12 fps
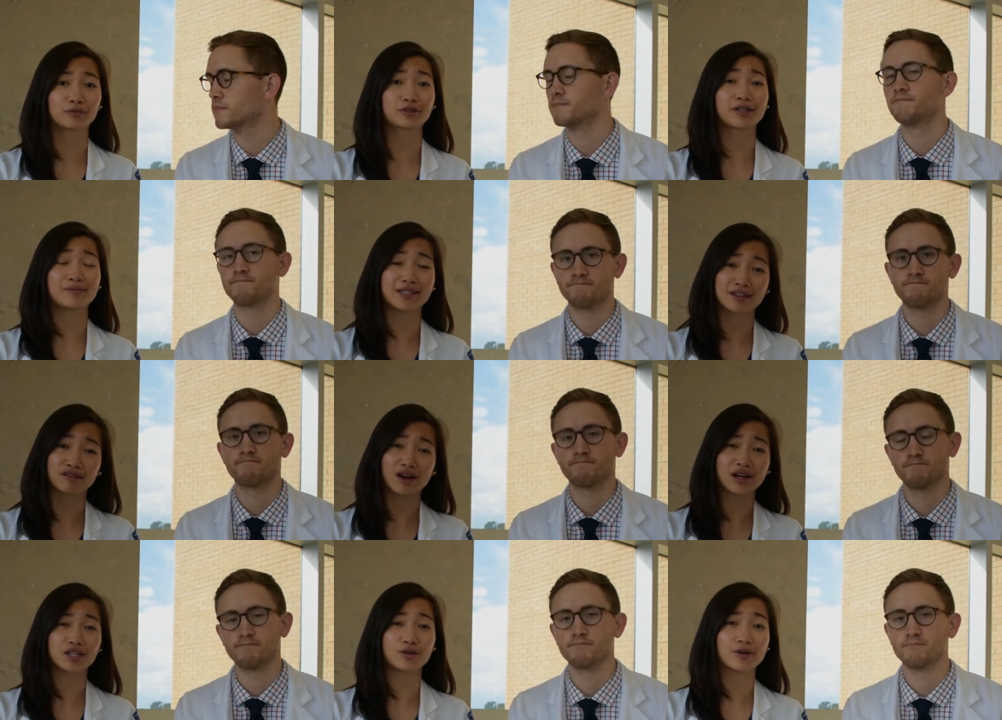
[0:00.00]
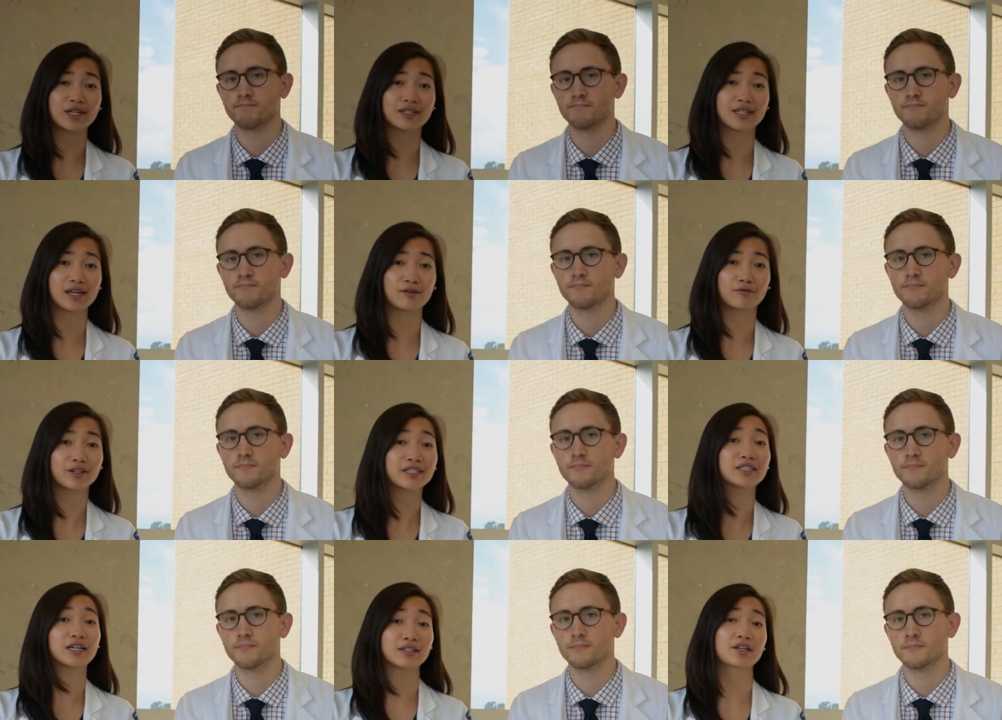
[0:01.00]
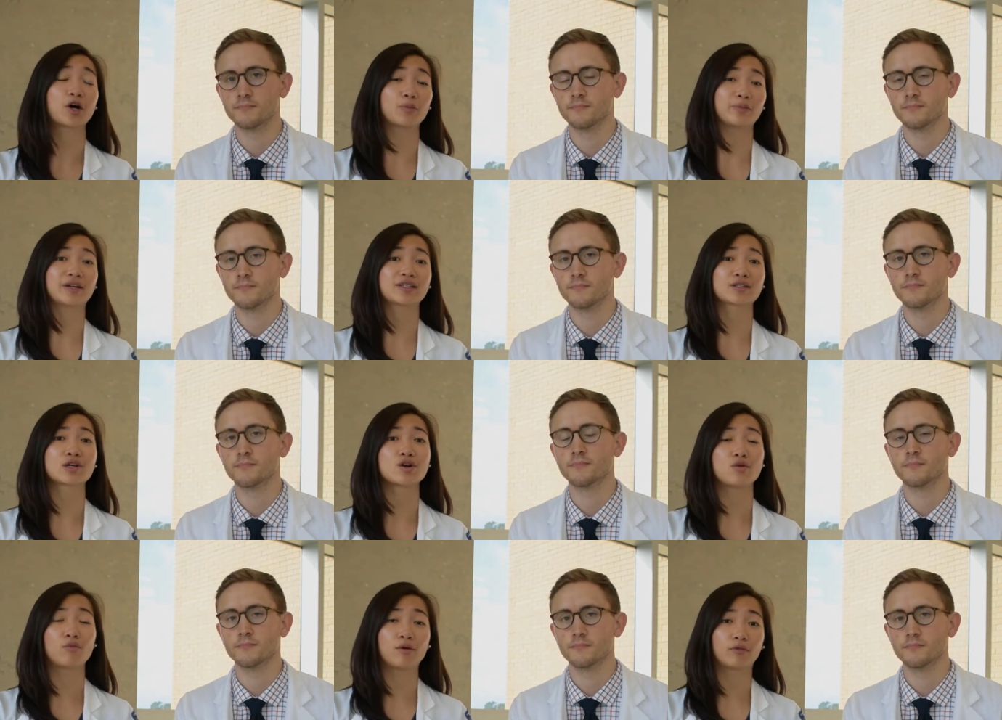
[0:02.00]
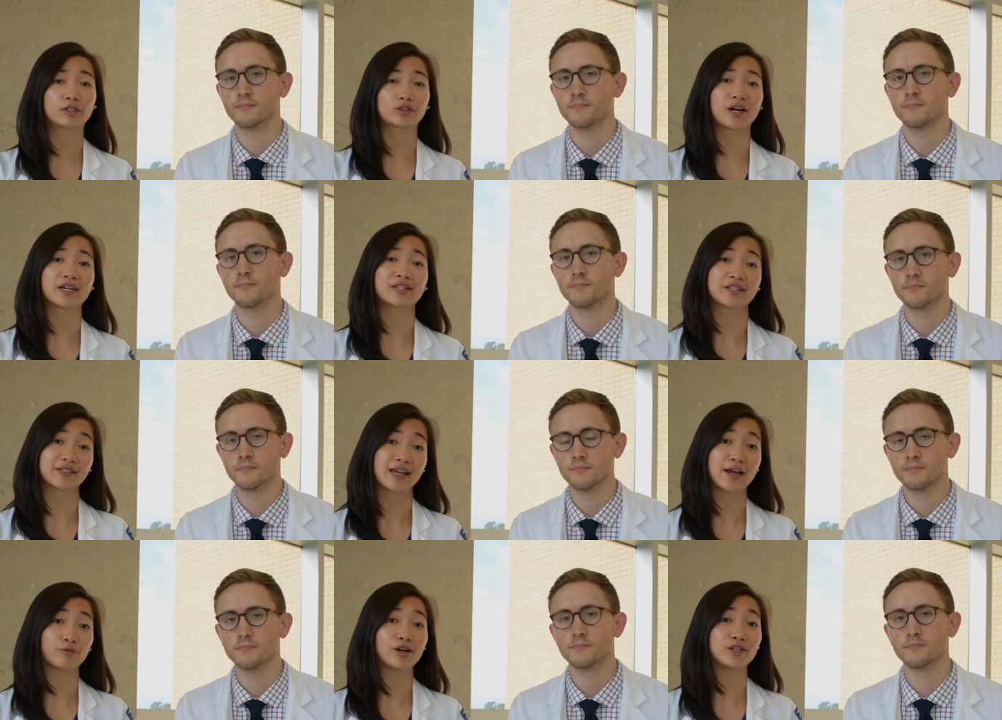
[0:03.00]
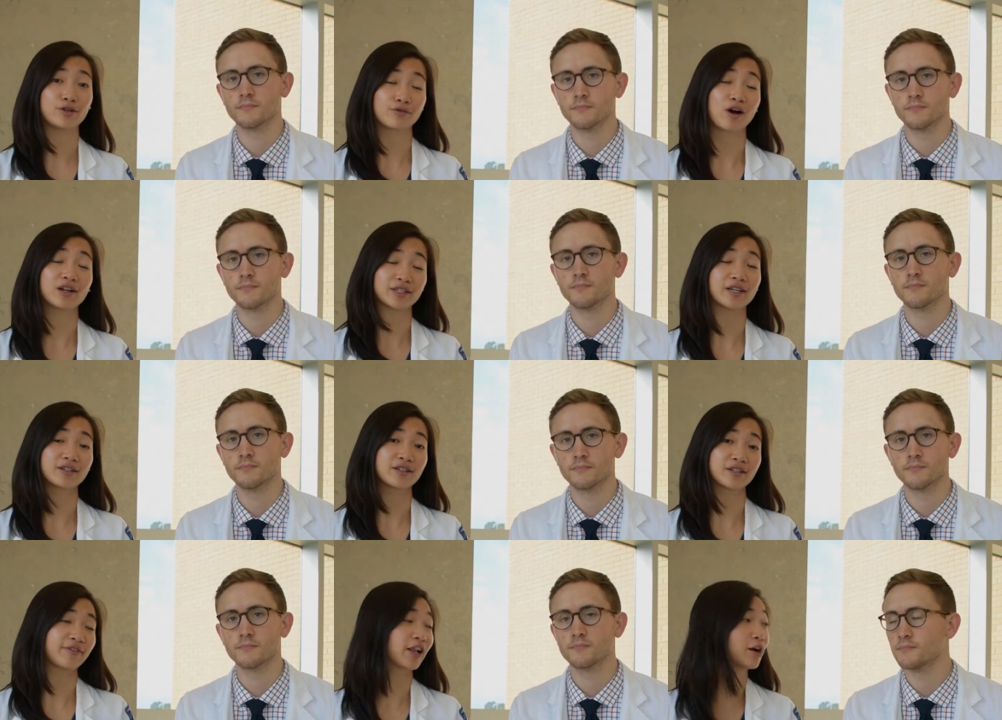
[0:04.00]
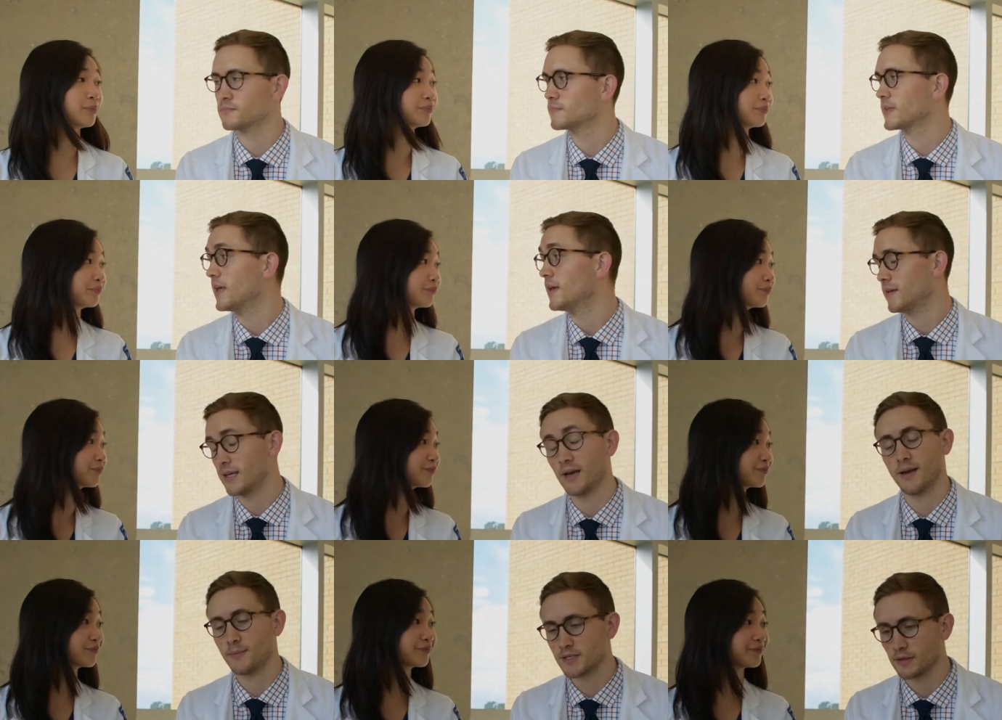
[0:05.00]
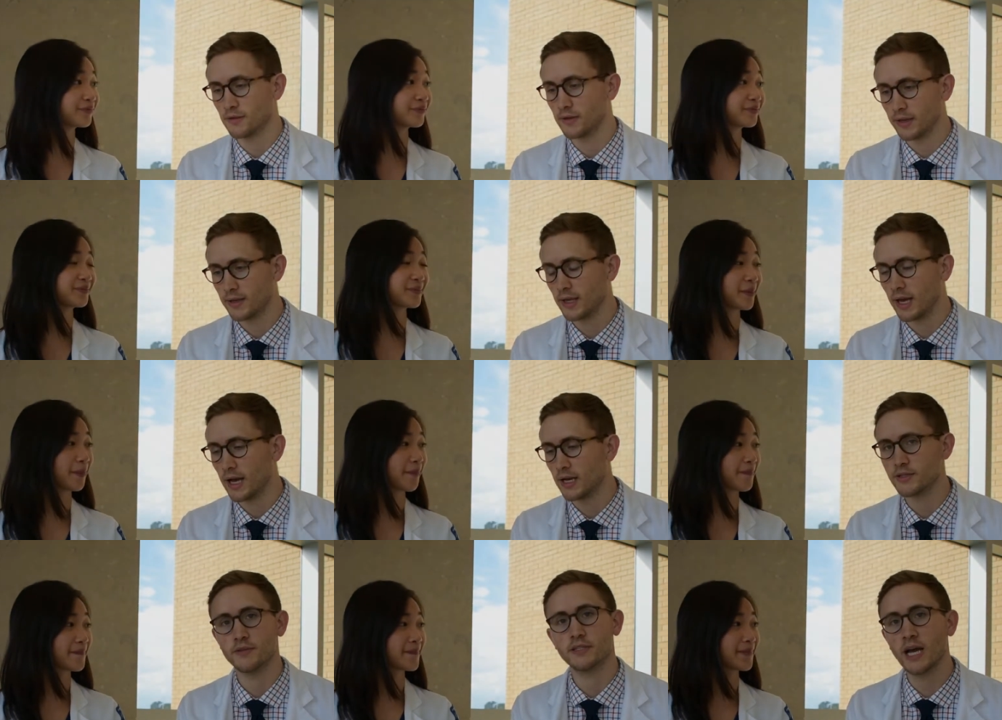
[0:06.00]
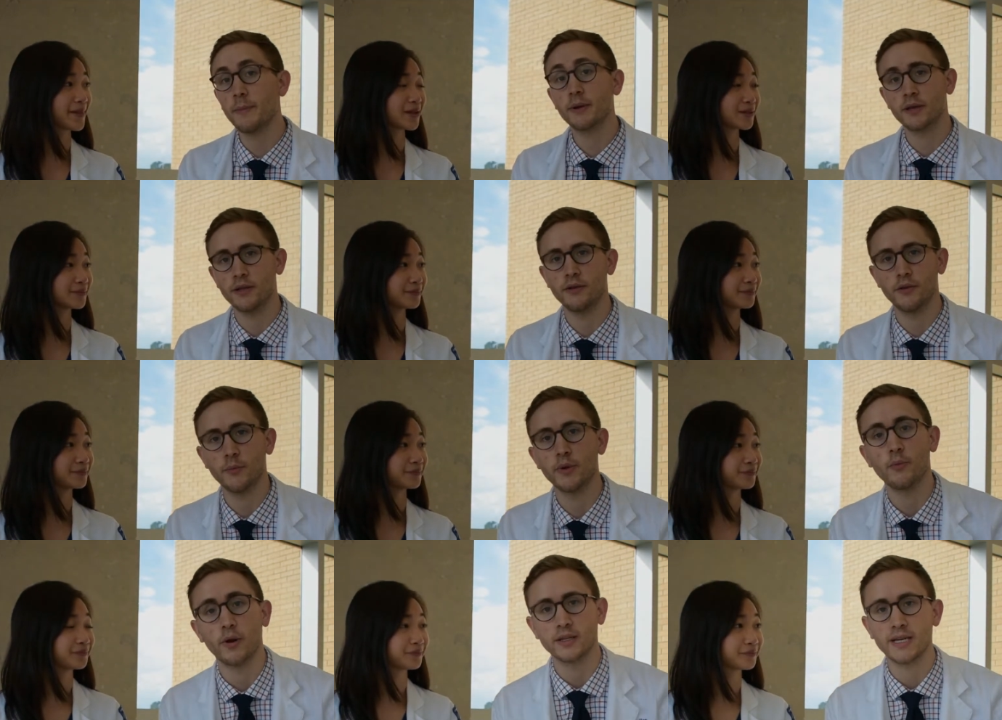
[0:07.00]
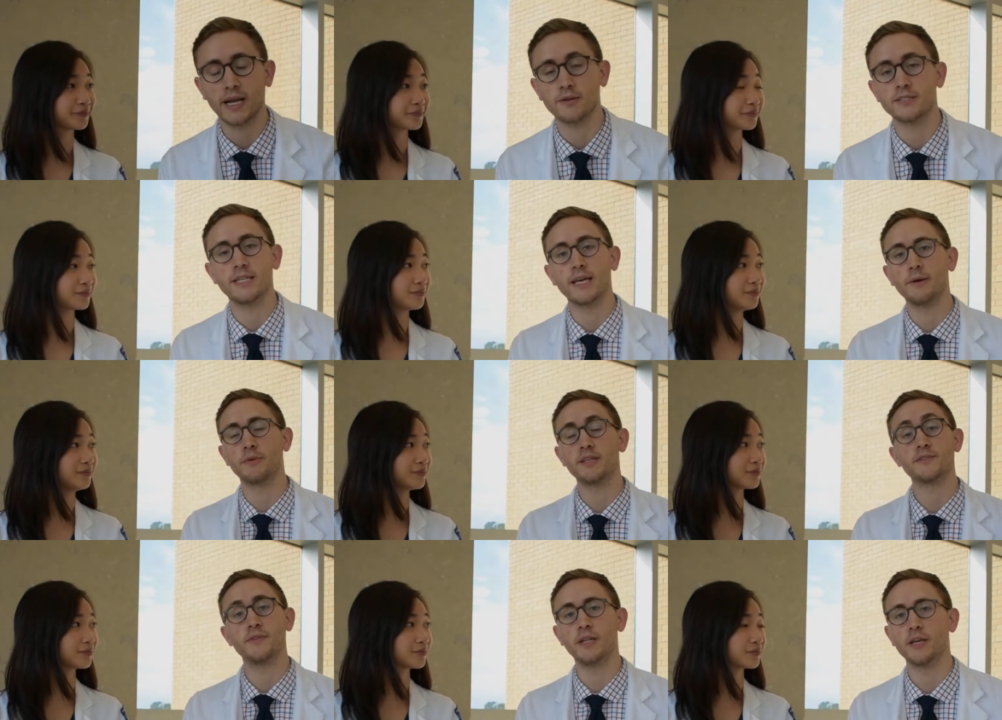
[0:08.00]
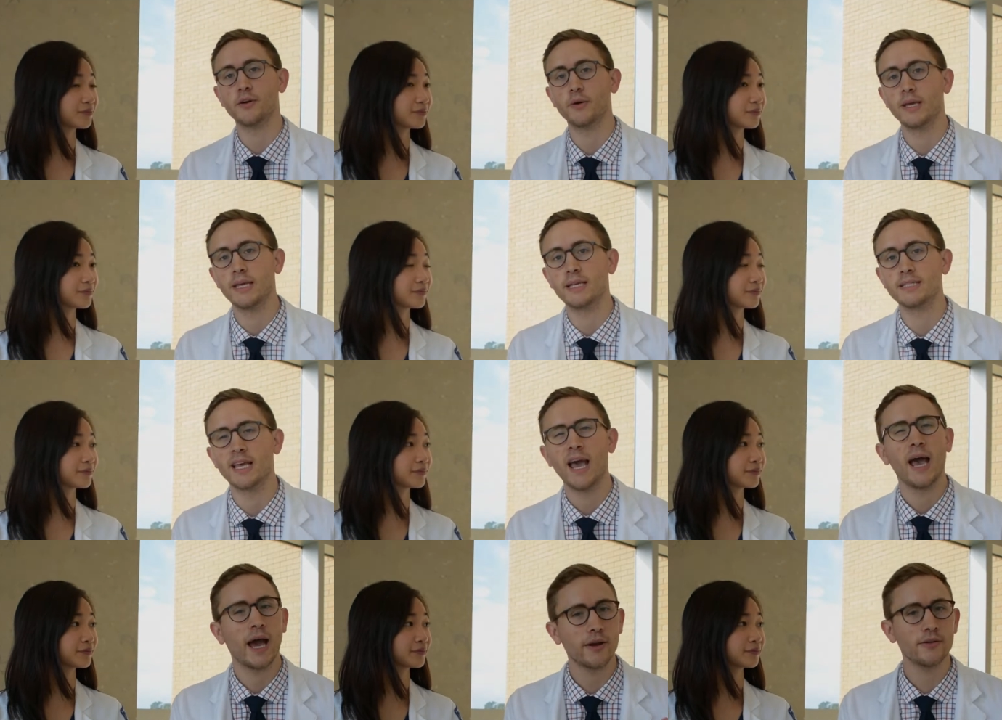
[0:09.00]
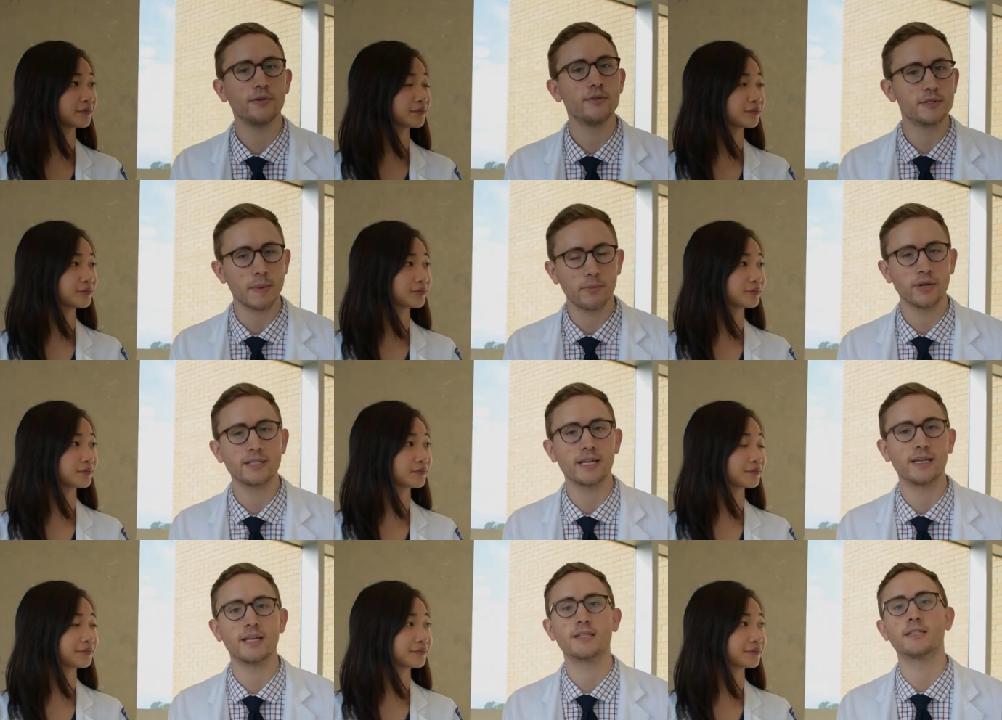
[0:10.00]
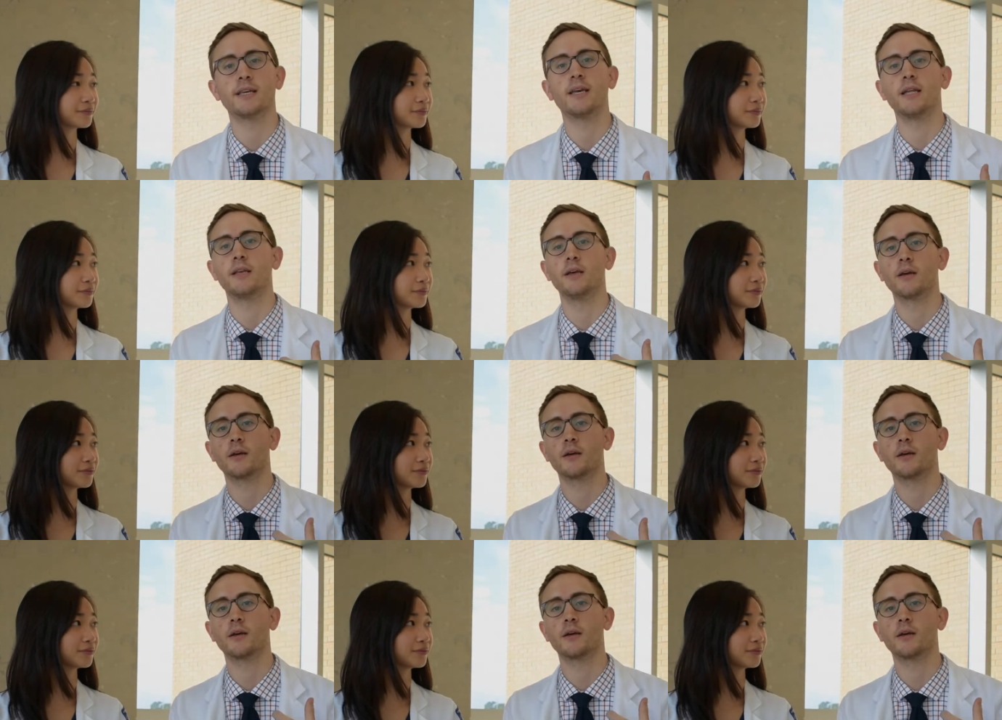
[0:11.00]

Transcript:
Speaker 1: It really means a lot to us and really does help us when we're trying to decide what new content to develop.
Speaker 2: Yeah, absolutely. So the topic that we want to tackle today with this video is how do you use memory techniques in